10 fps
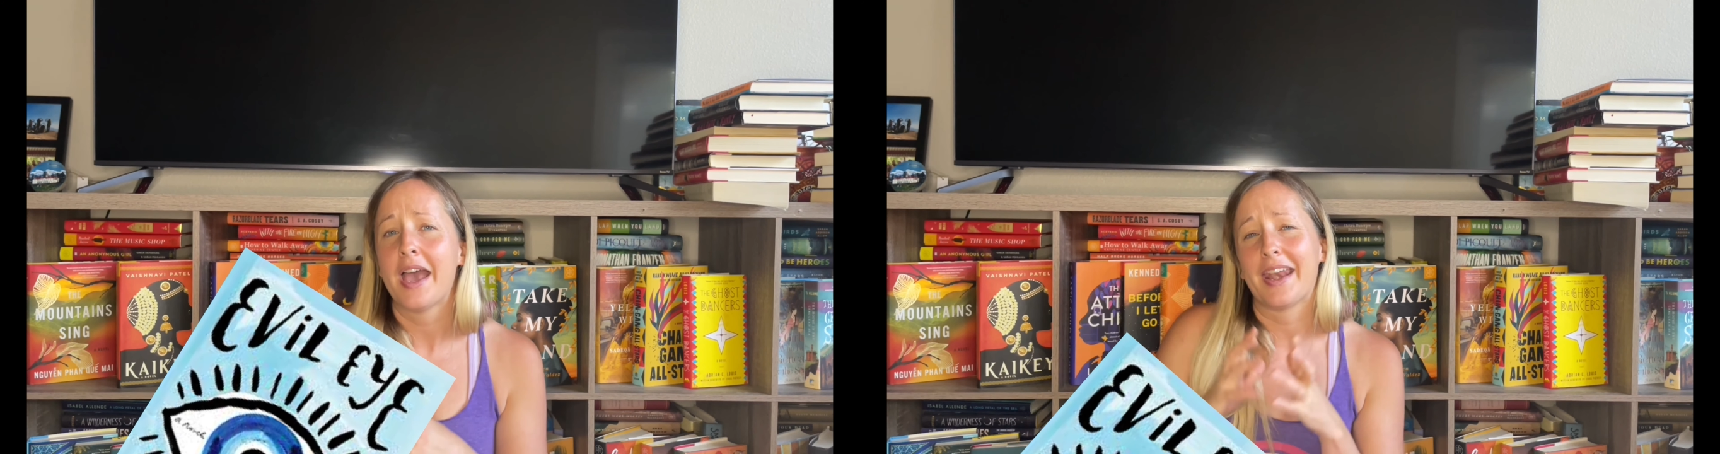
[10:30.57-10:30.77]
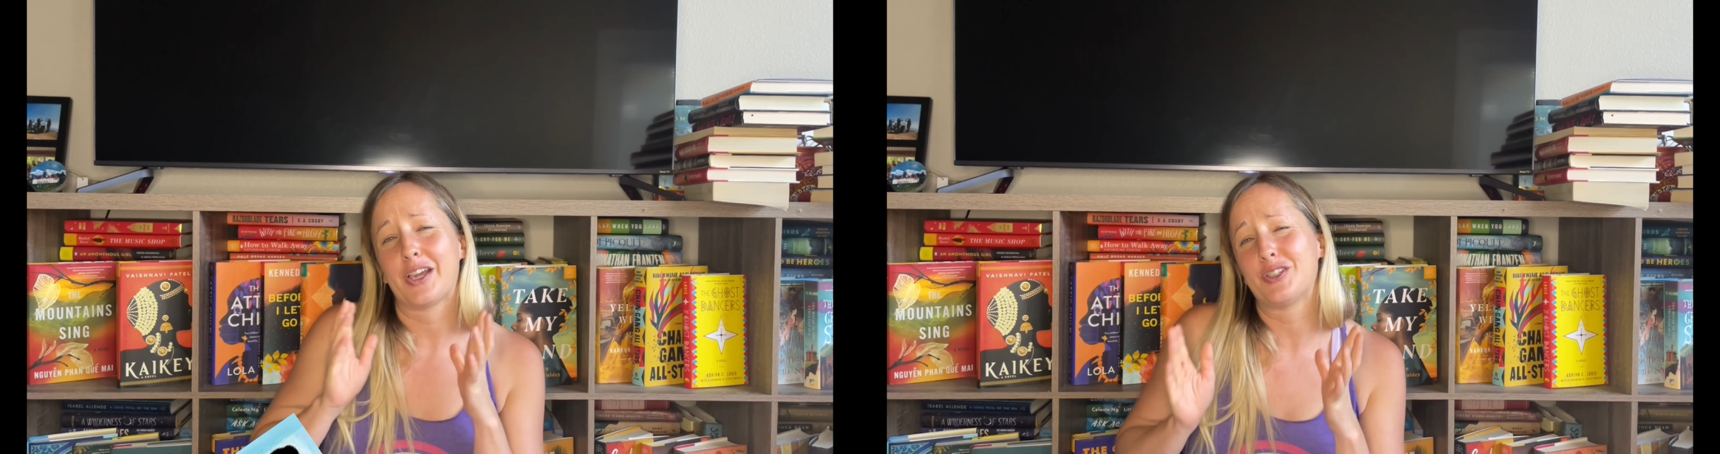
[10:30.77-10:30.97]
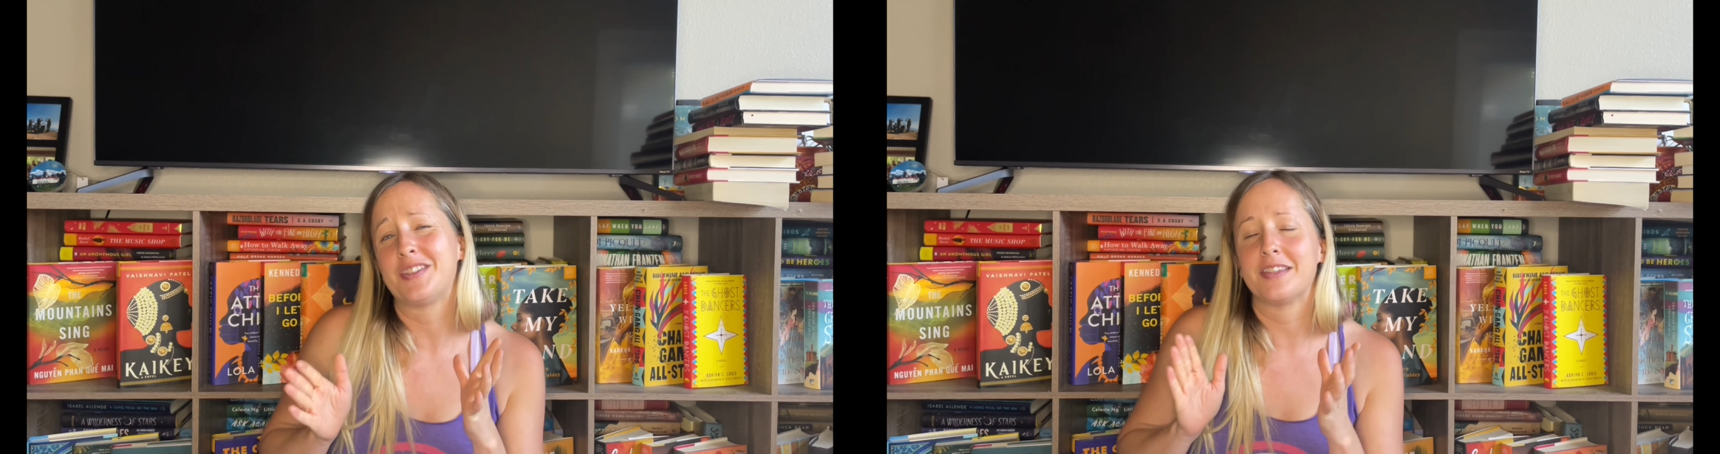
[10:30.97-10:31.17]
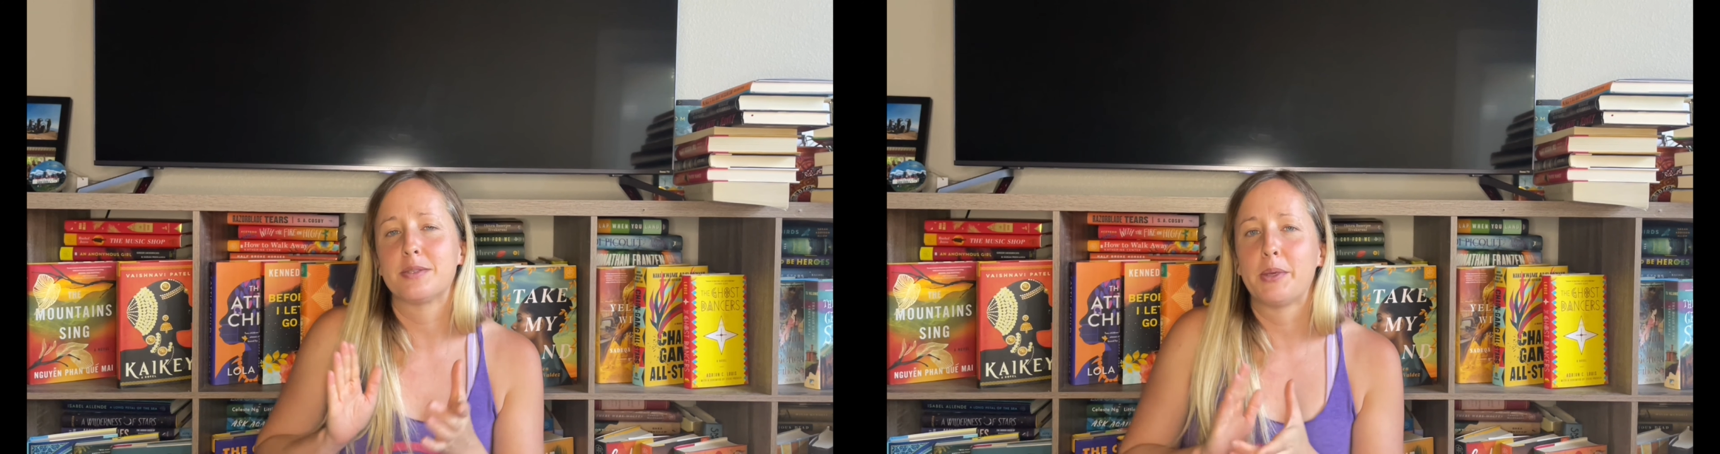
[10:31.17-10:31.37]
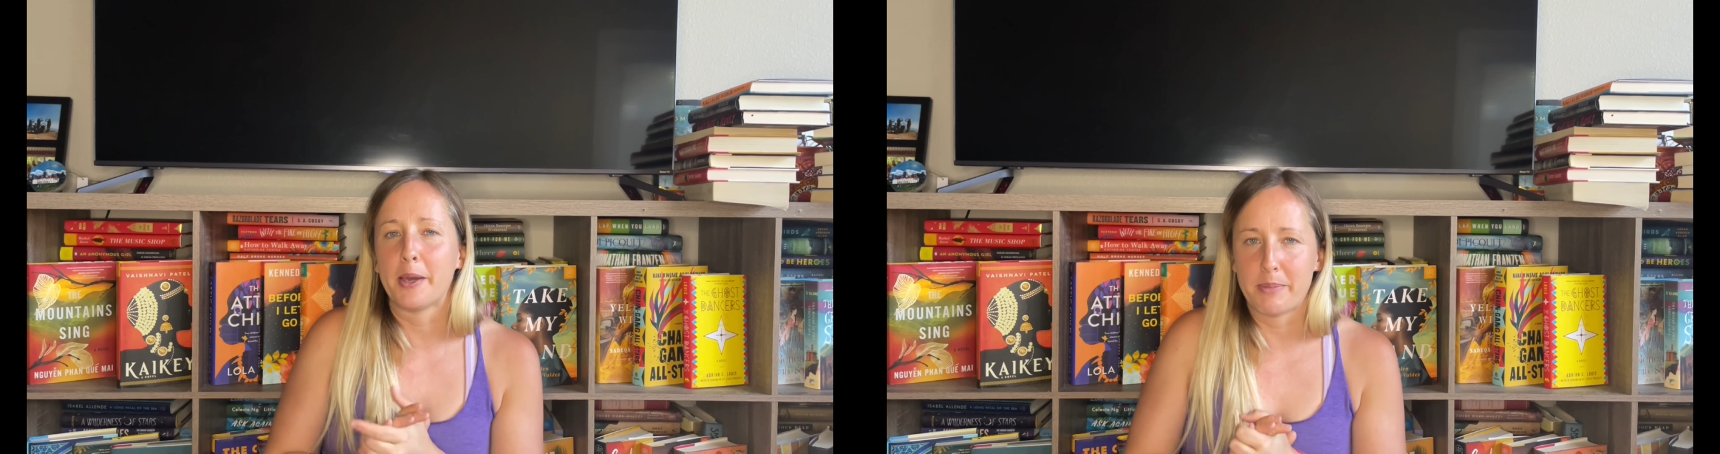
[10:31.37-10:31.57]
and I could see
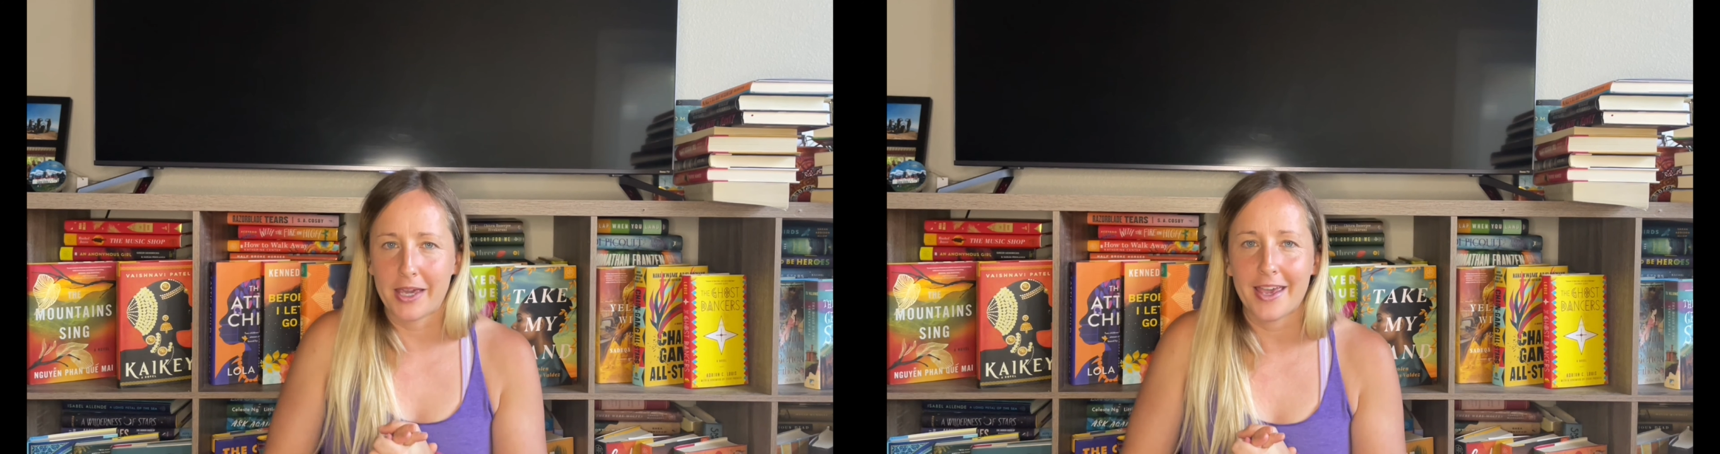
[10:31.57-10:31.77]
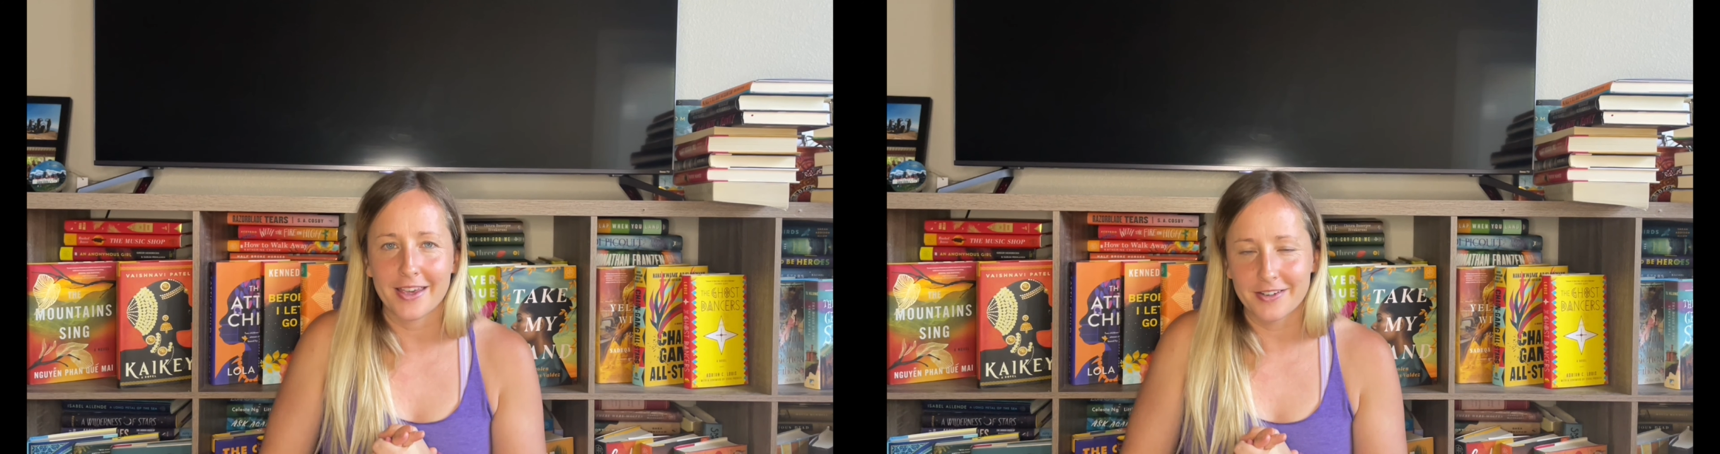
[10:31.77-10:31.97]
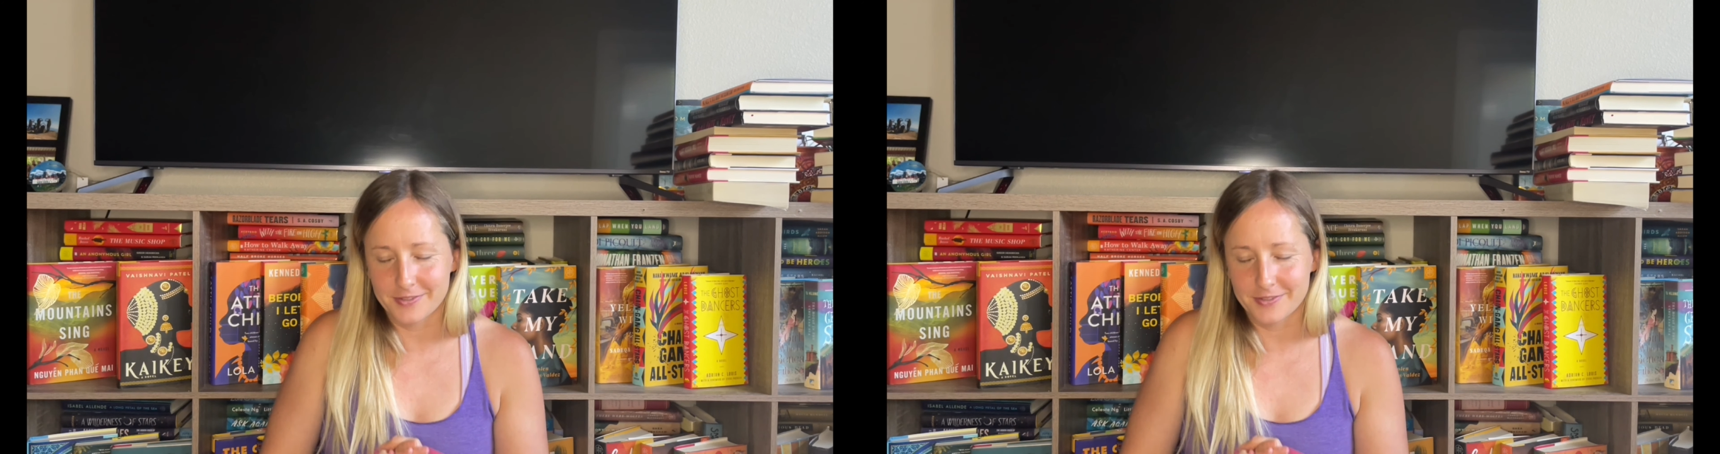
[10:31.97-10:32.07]
this being a big hit.